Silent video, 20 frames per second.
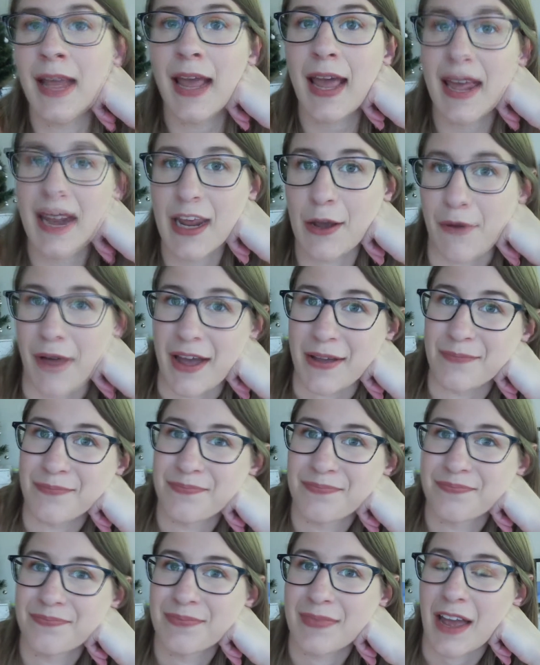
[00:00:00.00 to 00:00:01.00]
Anyway,
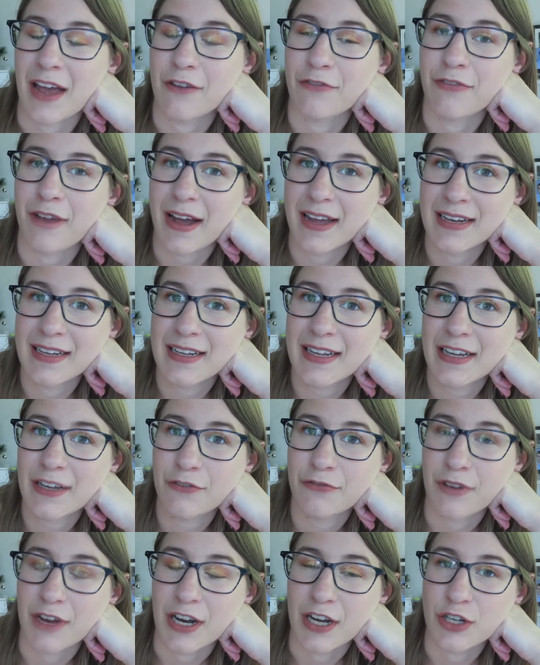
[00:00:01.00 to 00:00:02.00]
I
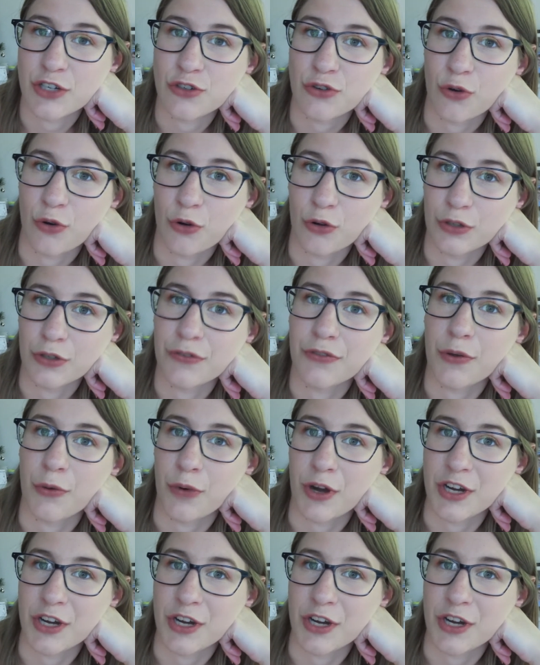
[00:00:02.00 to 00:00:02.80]
finally finished all of the